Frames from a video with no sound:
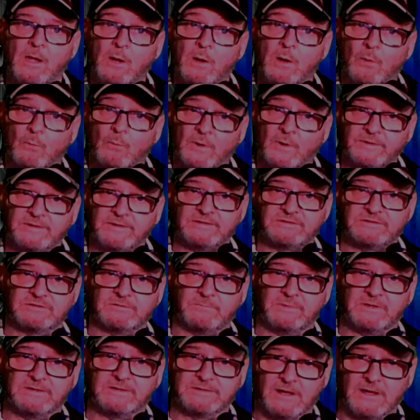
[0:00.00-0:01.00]
What needs to
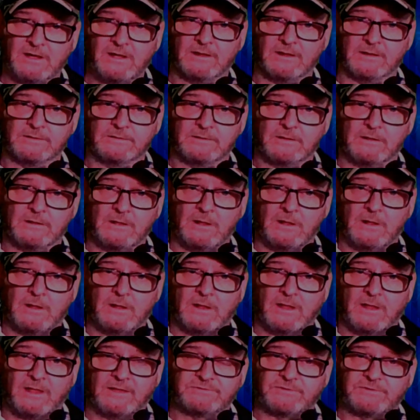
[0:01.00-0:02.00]
be done
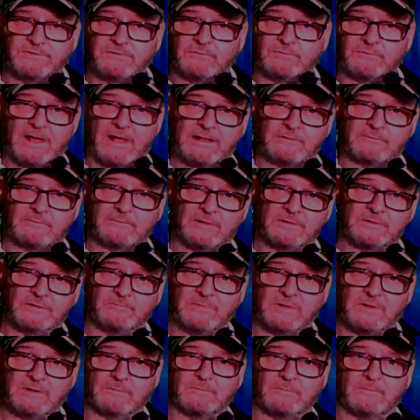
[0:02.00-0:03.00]
is to unite around the
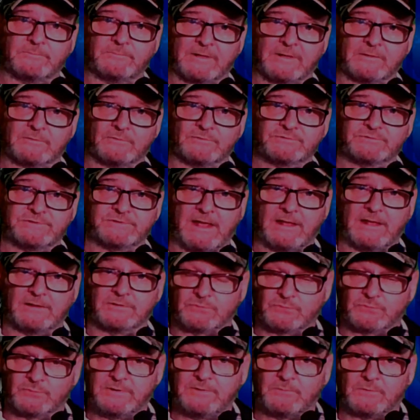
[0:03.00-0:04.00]
minimum federal
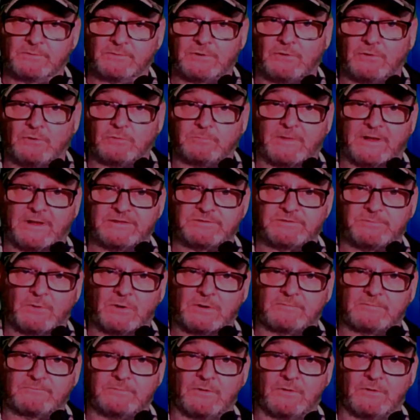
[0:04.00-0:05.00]
standards. We were told by
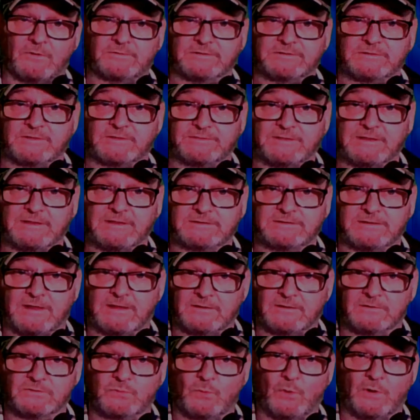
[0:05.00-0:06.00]
smart folks at the think
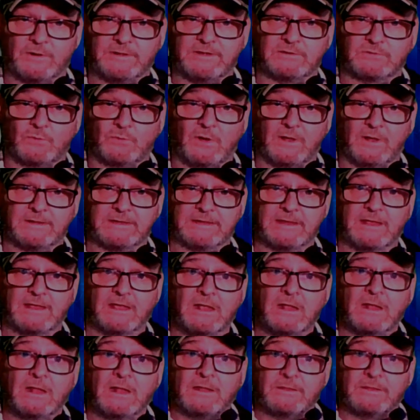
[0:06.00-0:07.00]
tank in 2020
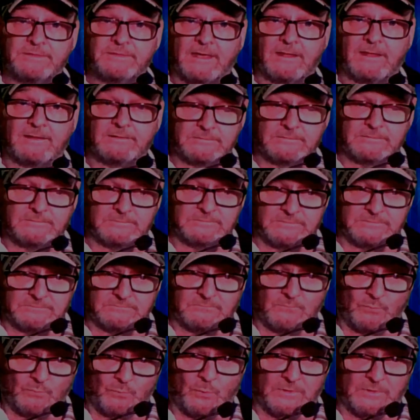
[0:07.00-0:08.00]

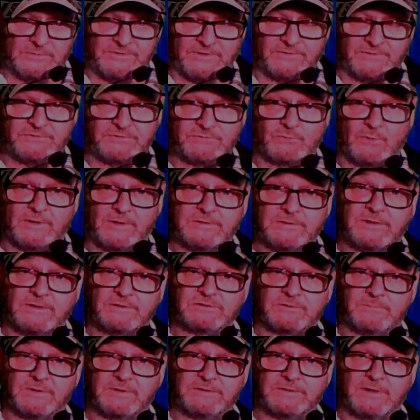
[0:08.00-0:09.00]
that this is what
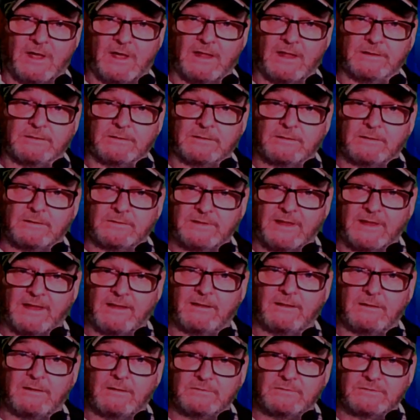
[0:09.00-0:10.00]
needs to be done.
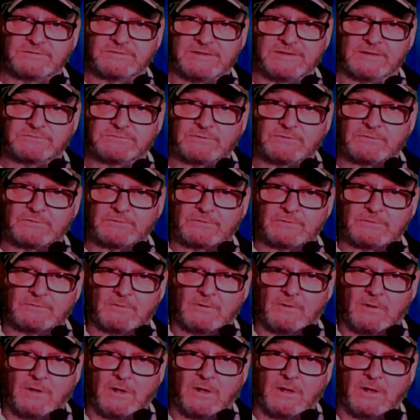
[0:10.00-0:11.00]
They set
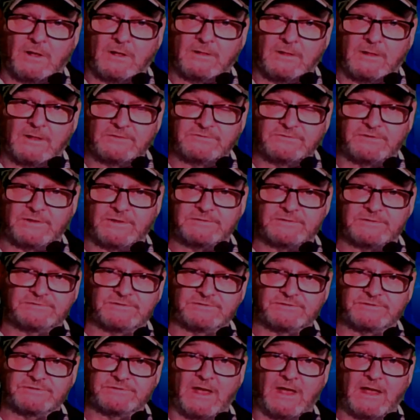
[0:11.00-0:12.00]
their agendas
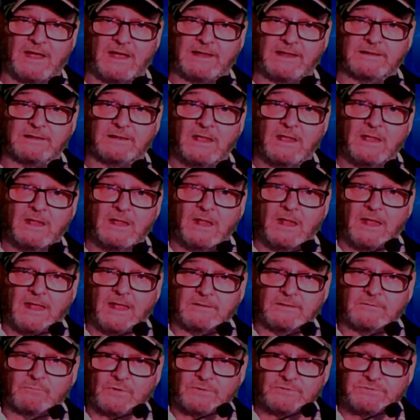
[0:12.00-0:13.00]
aside
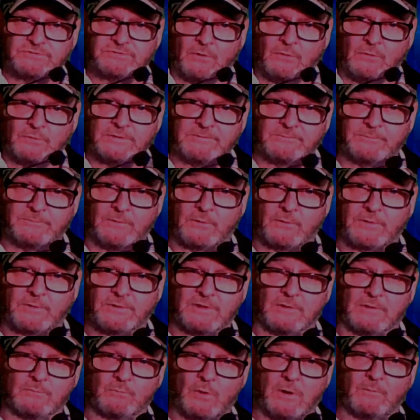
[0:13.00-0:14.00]
and was only
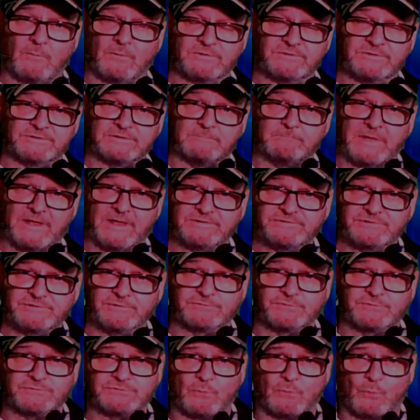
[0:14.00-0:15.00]
focused on what was in the best
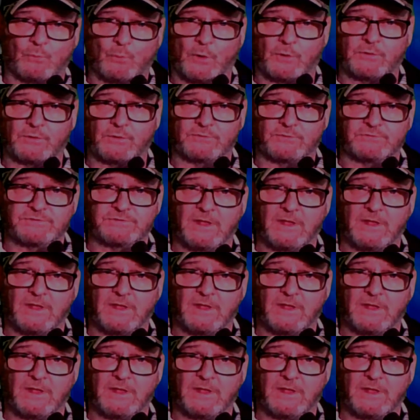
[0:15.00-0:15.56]
interest of workers,